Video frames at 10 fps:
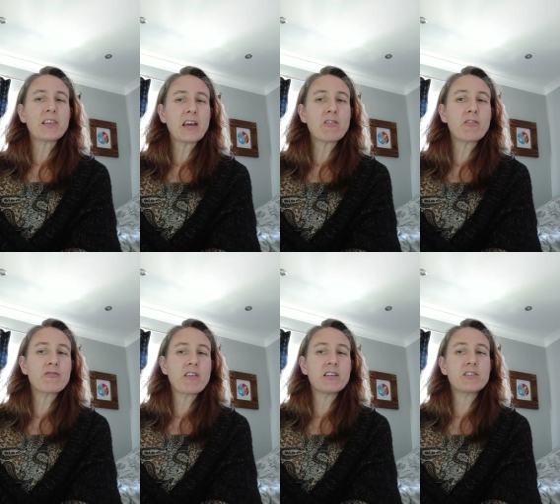And there are
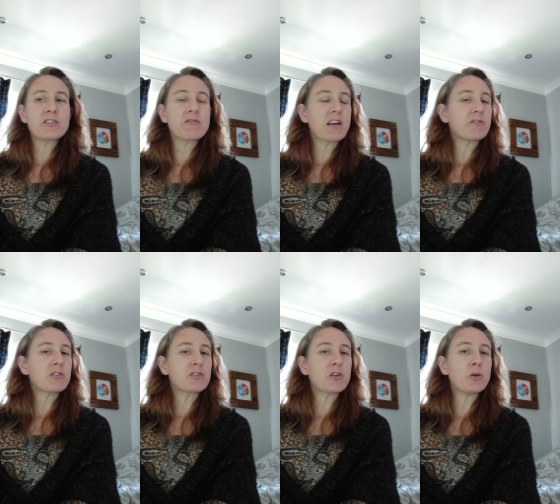friends
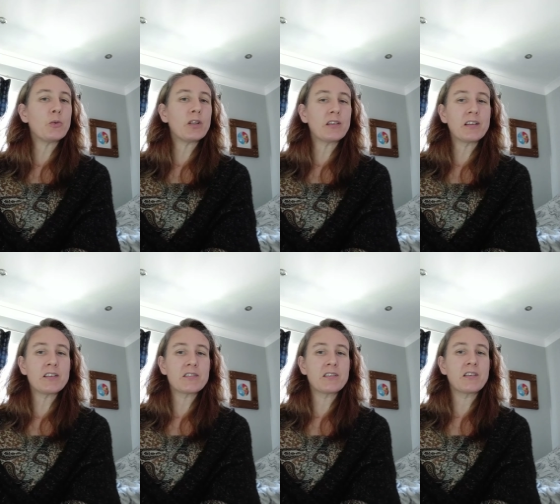around us who will
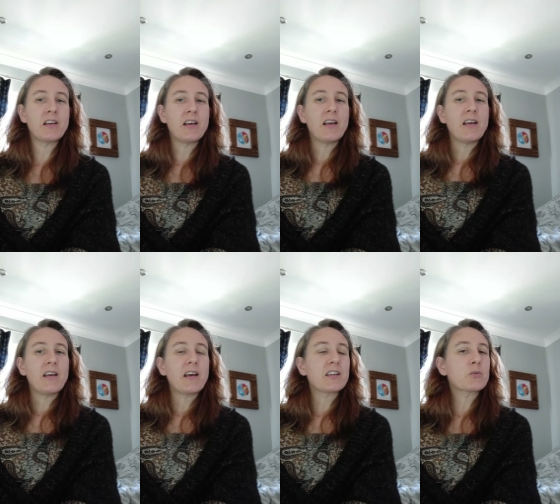listen
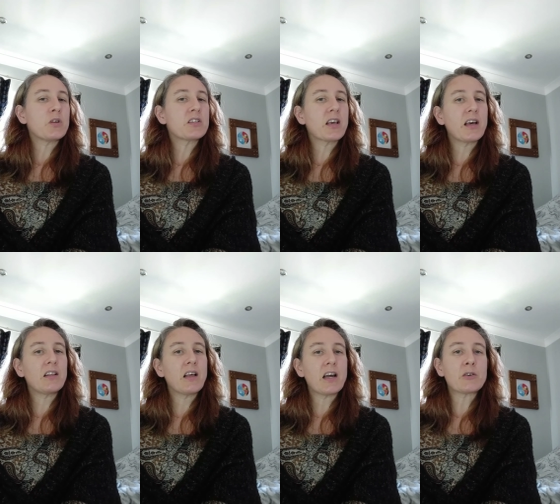as we
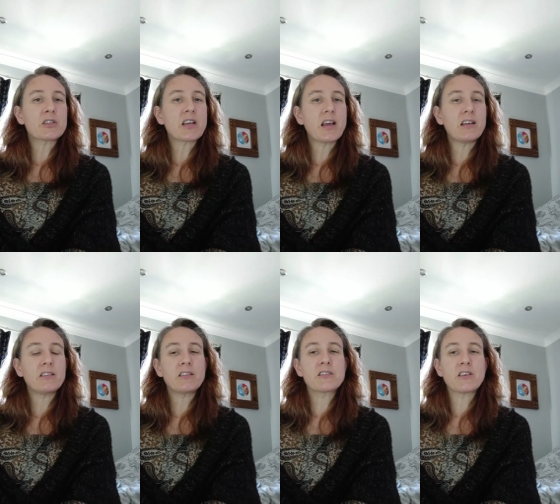tell our
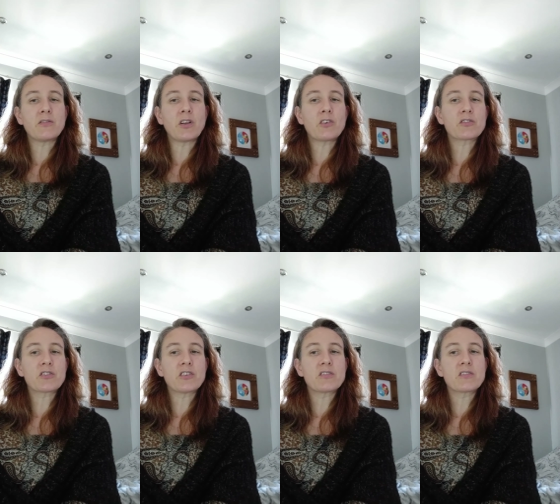tales of
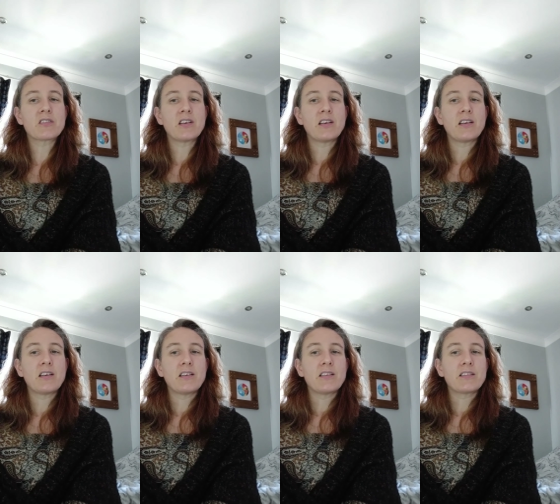lostness
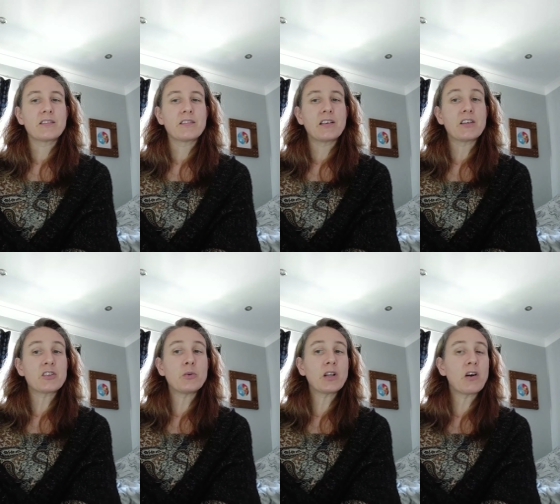
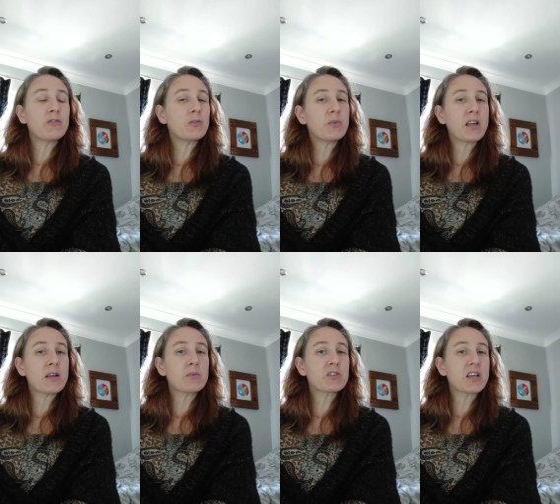and who will often be
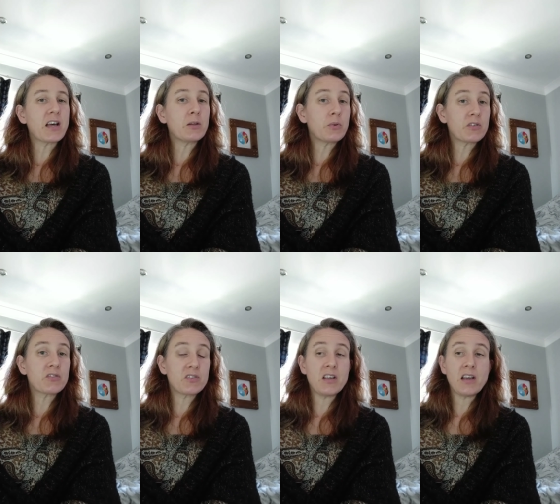able to help
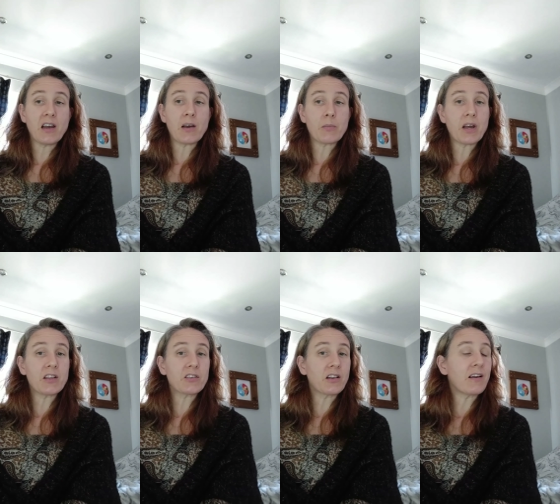us see our
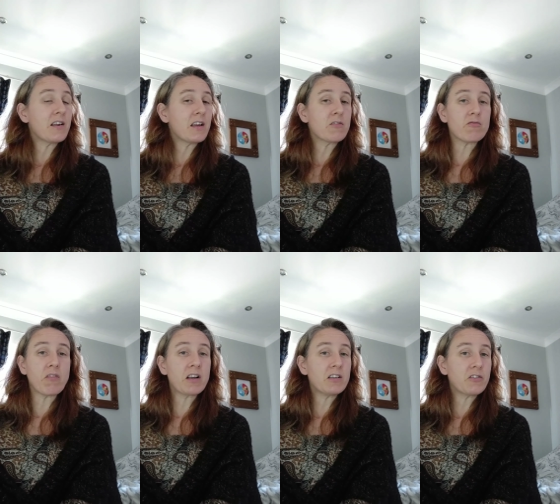path
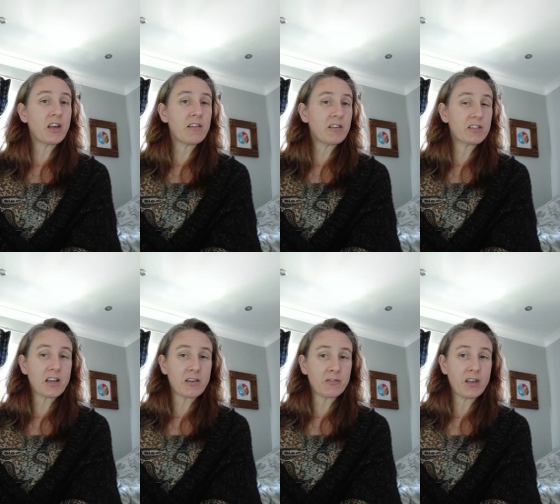lying right there at
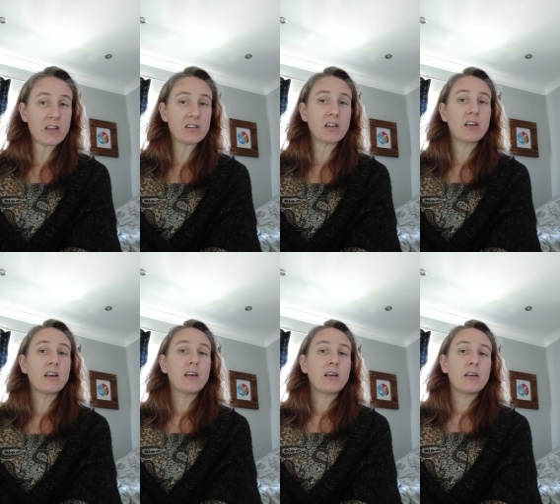our feet,
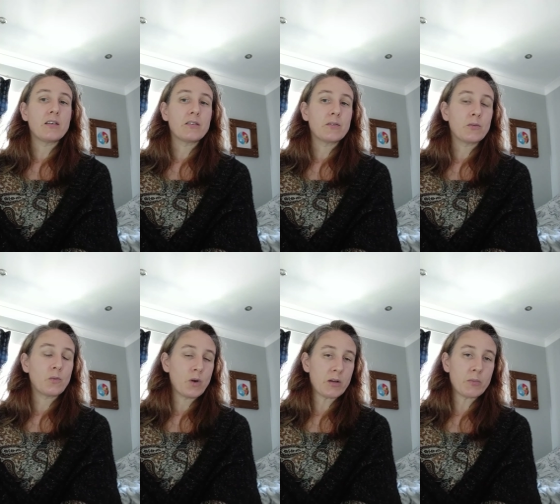
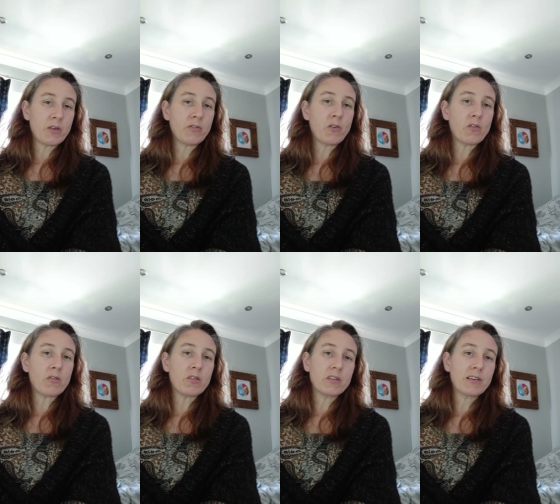when
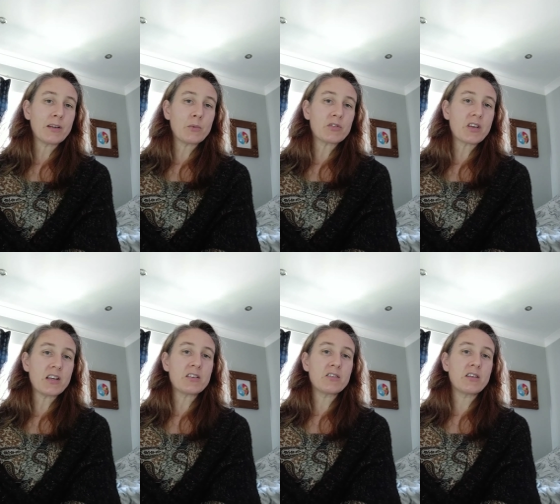before it was
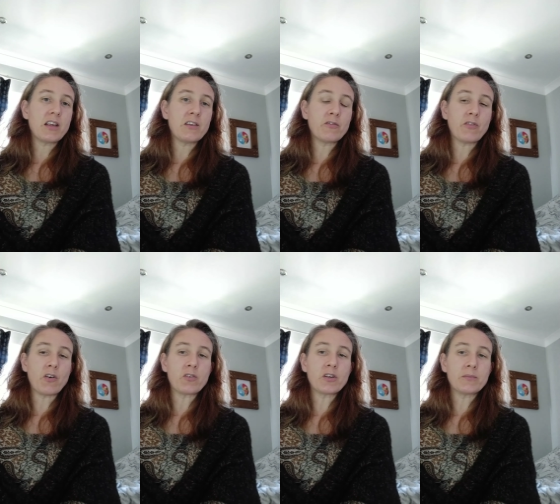hidden in
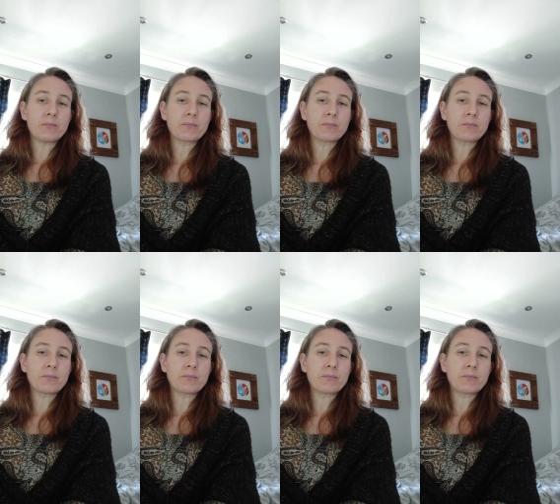fog.